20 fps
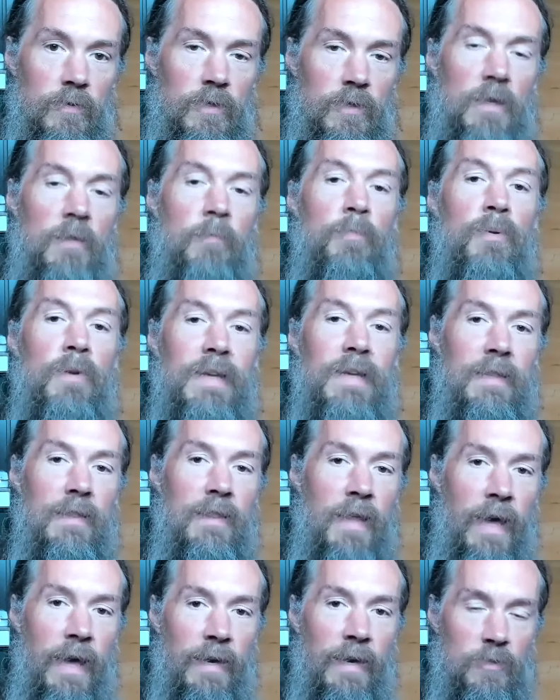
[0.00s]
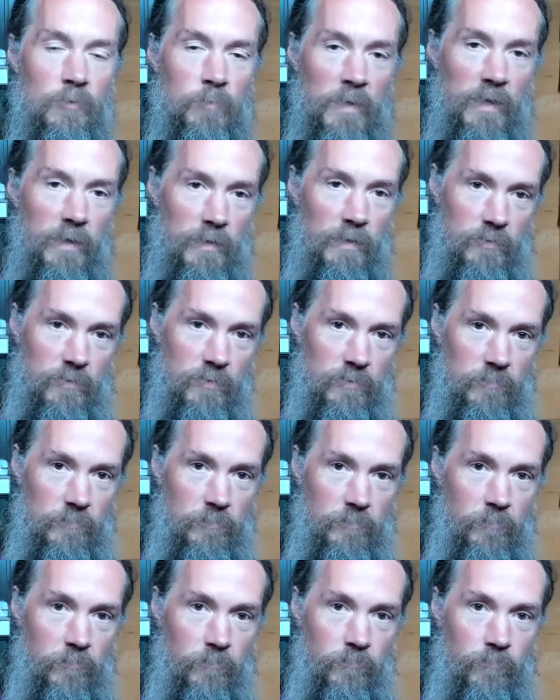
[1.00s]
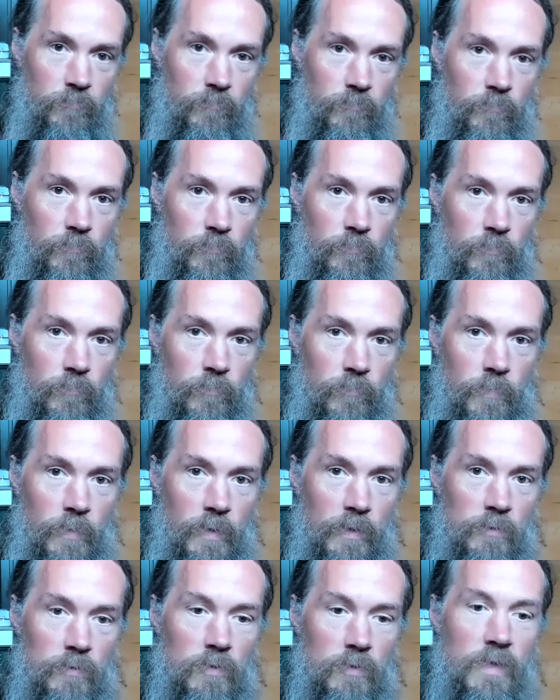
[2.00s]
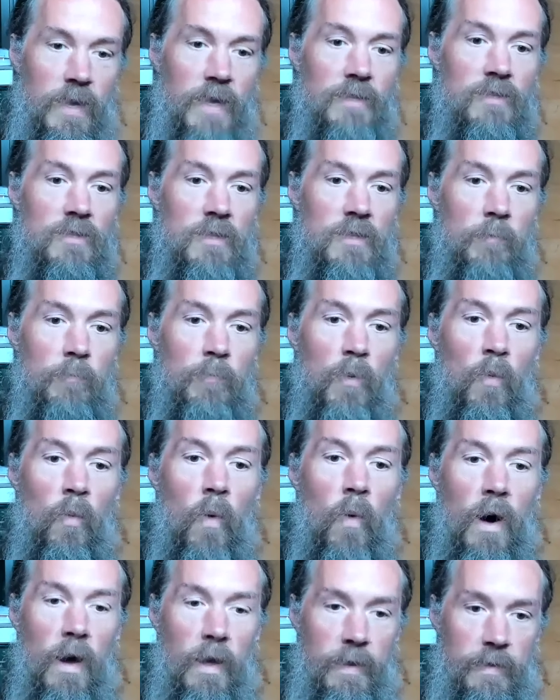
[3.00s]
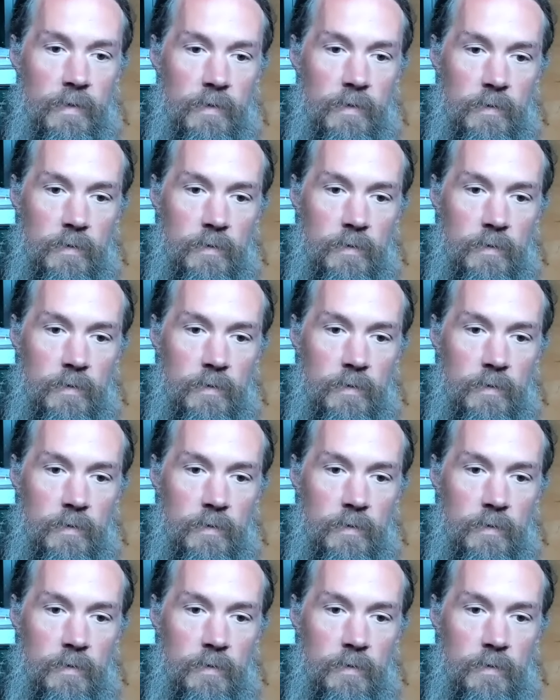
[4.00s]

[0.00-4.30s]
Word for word: to complete that experience. So that's number one,